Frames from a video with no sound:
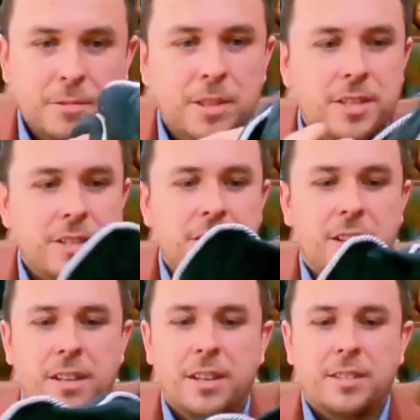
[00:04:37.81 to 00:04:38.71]
which
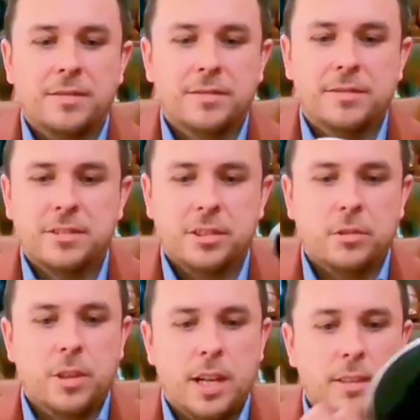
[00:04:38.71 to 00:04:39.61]
are
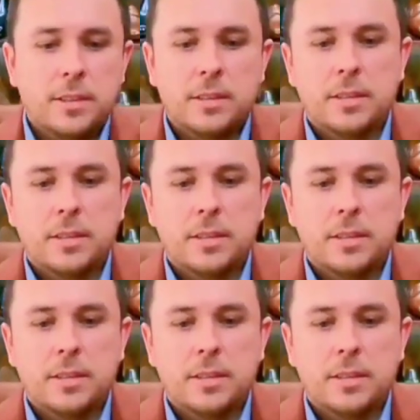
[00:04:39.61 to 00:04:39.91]
so nice.